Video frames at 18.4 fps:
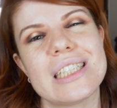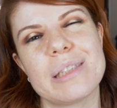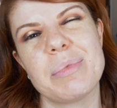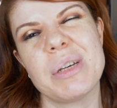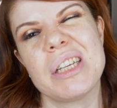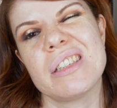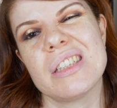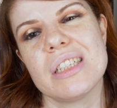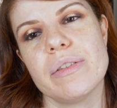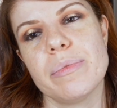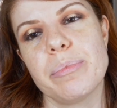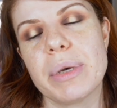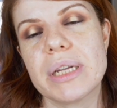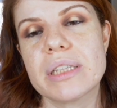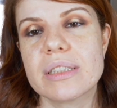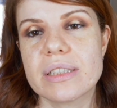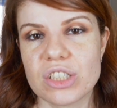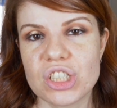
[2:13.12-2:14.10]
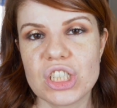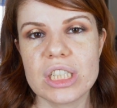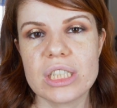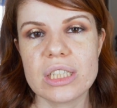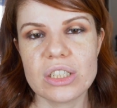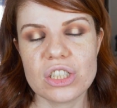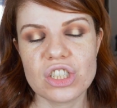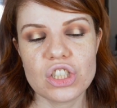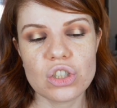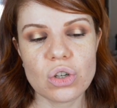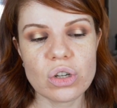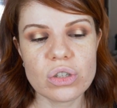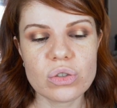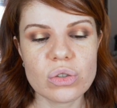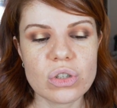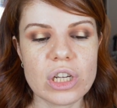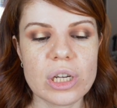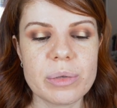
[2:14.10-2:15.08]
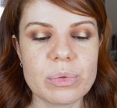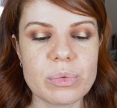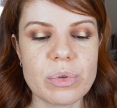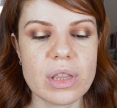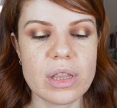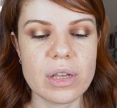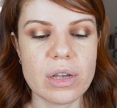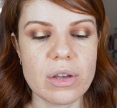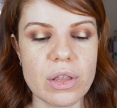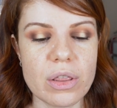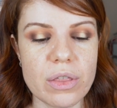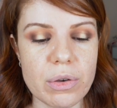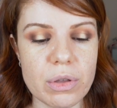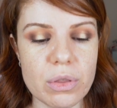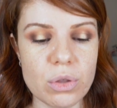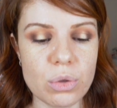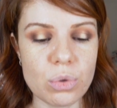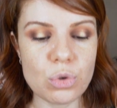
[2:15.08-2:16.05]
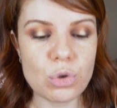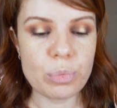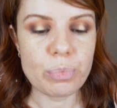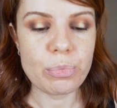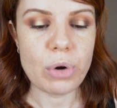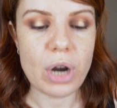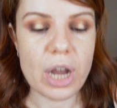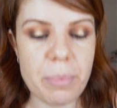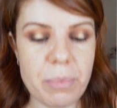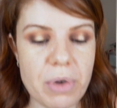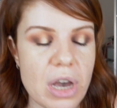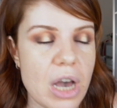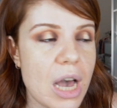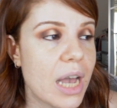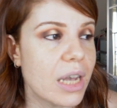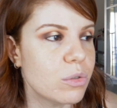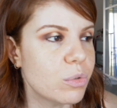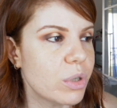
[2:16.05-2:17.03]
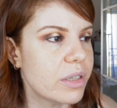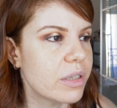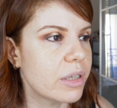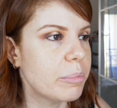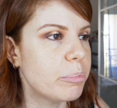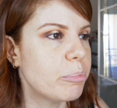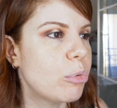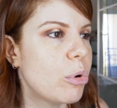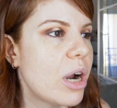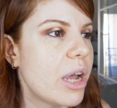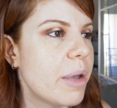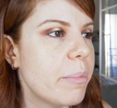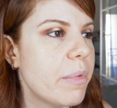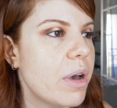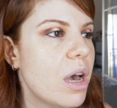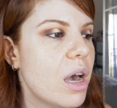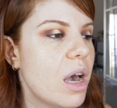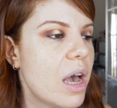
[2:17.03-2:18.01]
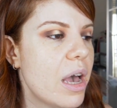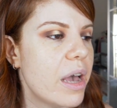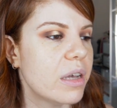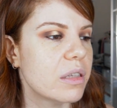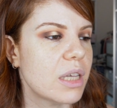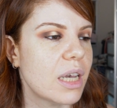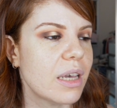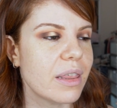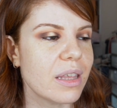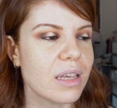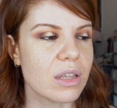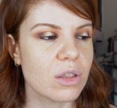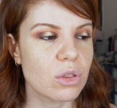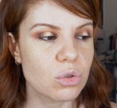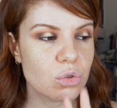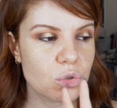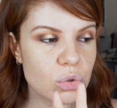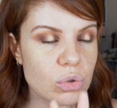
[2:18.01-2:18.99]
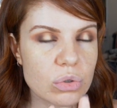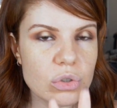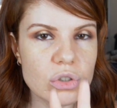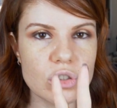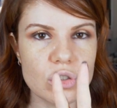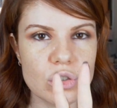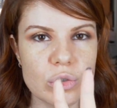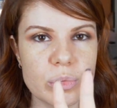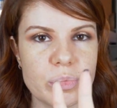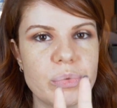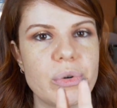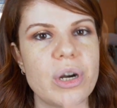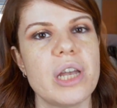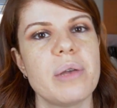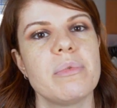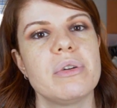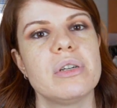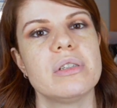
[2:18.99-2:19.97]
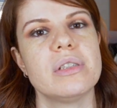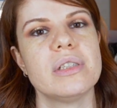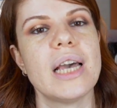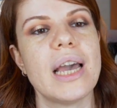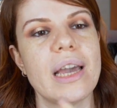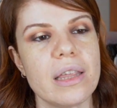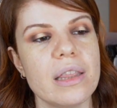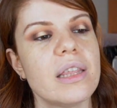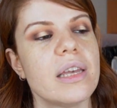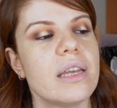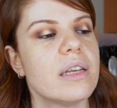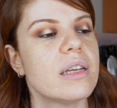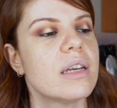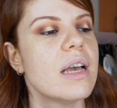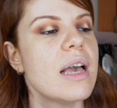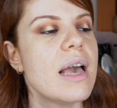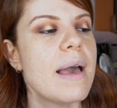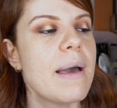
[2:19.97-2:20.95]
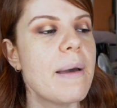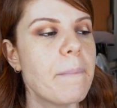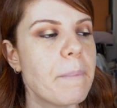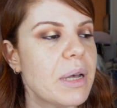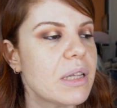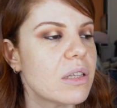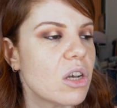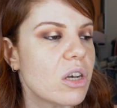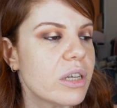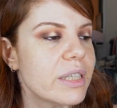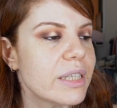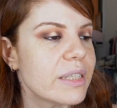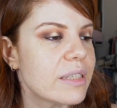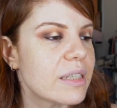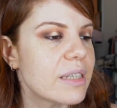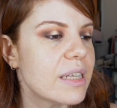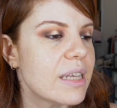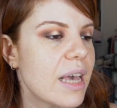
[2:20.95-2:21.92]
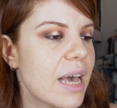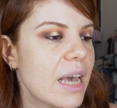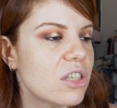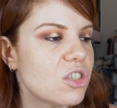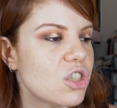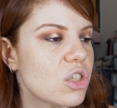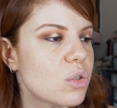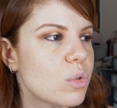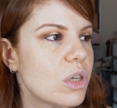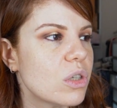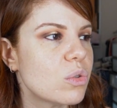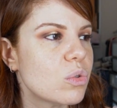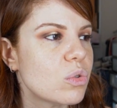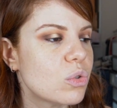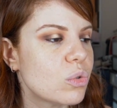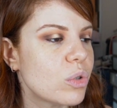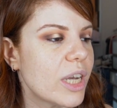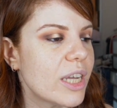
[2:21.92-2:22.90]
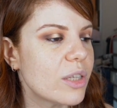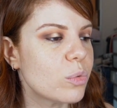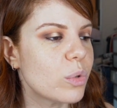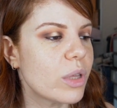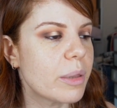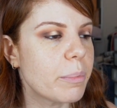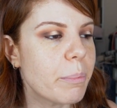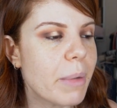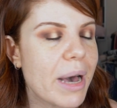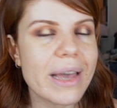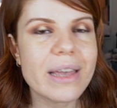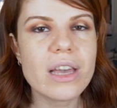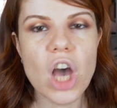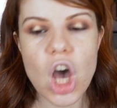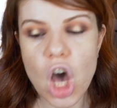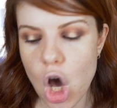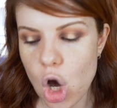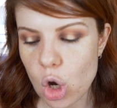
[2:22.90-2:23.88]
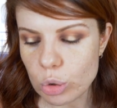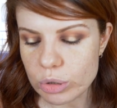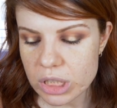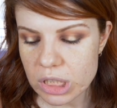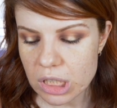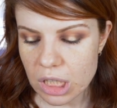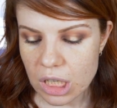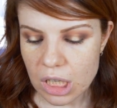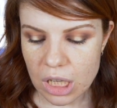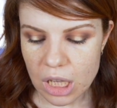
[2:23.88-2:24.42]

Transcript: expensive. But she also comes with the new primer, a hydrating primer, and I think 2 new primers, I think. But honestly, I just want to try it with my own